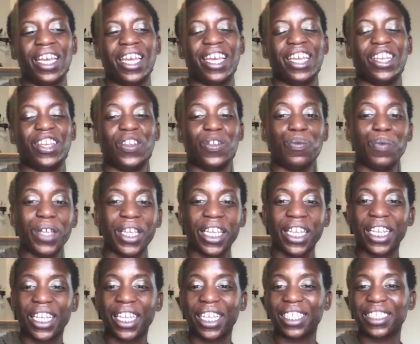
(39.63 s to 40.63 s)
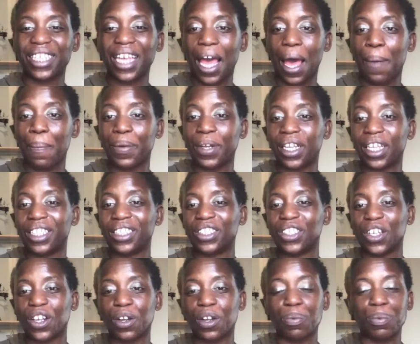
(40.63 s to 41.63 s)
And new beginnings happen in
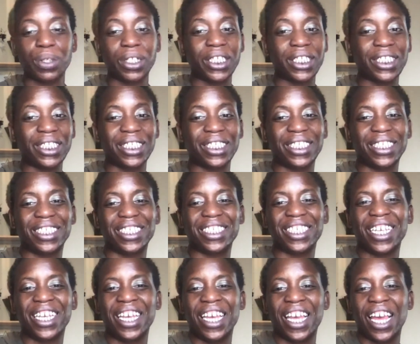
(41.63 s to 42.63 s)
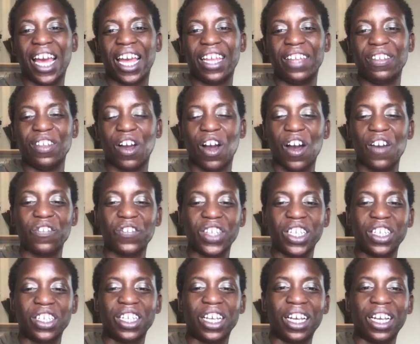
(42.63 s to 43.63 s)
dark places. I
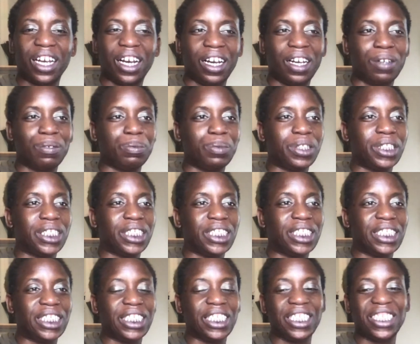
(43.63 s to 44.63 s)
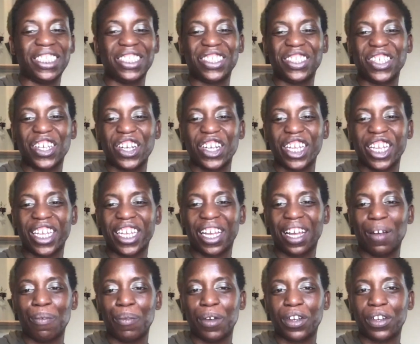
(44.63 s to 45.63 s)
often um, see seeds starting
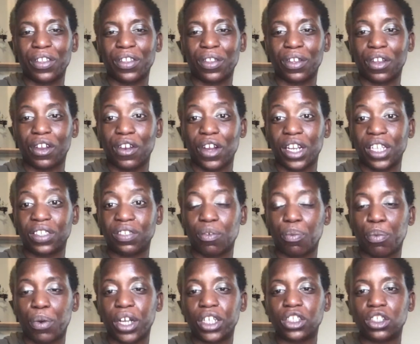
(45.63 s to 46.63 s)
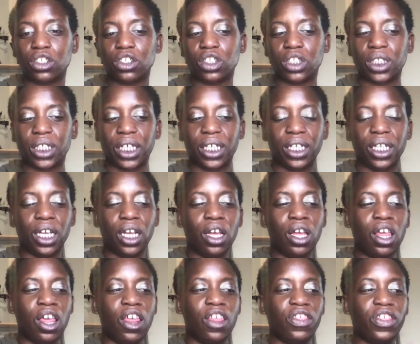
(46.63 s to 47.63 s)
um, under the greatest of pressures. And
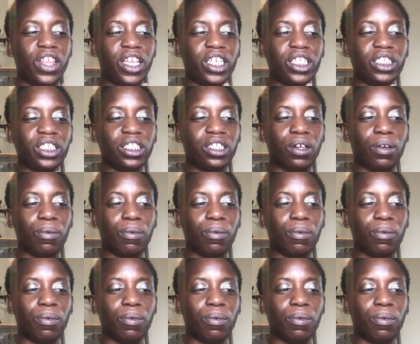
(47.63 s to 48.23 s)
this